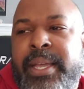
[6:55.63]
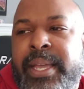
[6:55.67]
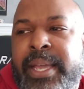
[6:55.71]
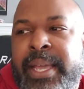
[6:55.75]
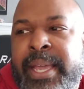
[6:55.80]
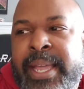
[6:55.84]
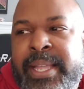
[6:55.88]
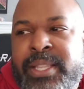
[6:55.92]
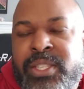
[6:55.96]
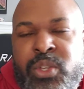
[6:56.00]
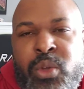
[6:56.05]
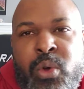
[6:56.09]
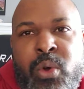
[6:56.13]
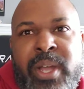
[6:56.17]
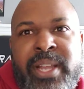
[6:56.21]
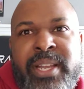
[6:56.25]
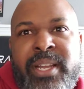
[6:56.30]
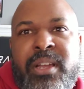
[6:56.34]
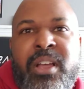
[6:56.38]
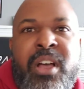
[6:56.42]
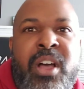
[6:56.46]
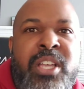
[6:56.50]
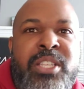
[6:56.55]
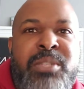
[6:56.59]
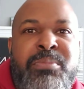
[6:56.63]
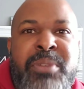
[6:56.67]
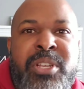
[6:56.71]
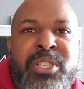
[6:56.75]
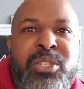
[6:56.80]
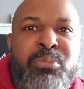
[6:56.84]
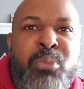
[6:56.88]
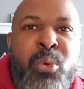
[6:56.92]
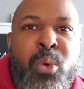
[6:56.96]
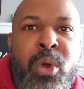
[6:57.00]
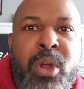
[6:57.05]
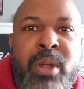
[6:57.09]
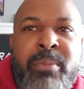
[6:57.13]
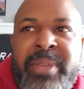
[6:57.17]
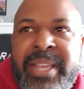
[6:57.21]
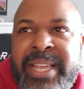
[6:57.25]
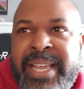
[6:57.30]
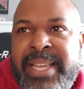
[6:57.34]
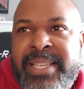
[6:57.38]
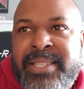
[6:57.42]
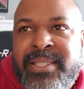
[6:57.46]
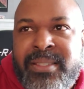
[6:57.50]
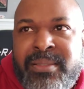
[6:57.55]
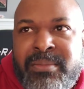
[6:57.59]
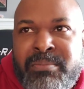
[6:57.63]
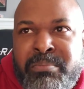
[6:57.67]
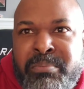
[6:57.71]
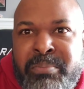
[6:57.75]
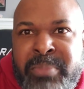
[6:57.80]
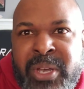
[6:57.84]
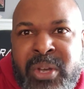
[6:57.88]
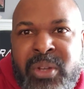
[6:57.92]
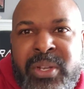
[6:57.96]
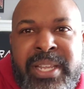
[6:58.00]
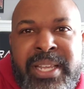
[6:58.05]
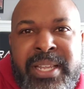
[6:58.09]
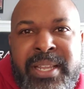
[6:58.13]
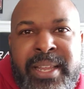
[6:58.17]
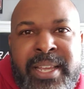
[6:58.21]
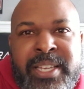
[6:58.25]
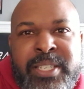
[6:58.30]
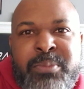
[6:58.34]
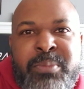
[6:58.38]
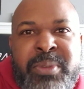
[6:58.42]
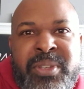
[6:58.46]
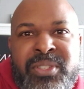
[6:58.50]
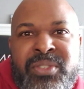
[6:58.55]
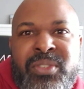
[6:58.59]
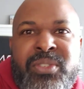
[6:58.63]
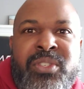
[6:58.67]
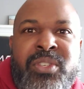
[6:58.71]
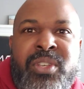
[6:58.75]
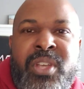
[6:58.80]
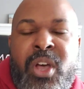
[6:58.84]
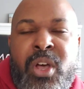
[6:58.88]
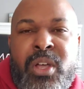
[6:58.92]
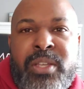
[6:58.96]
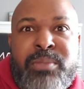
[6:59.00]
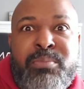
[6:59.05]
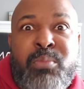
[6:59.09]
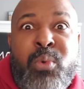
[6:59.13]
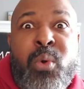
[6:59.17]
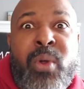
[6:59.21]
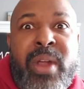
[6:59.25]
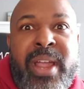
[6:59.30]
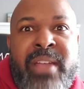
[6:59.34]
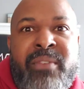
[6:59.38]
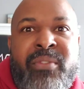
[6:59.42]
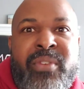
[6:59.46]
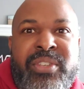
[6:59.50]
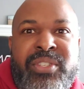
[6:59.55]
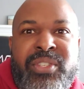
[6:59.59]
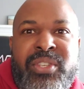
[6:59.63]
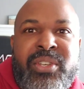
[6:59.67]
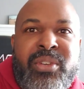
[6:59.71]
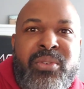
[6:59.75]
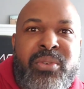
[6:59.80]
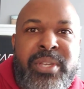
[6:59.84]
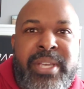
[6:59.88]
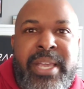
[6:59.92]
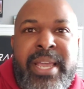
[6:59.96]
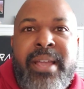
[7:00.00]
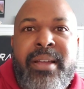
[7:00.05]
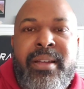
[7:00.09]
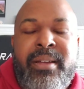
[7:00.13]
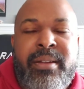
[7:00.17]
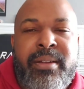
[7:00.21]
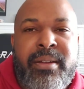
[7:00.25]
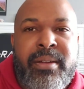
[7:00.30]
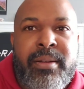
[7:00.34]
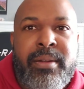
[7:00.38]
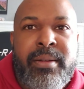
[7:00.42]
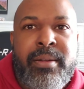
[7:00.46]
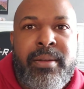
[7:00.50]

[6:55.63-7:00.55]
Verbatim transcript: it's going to cost much more because building expenses cost more every single year.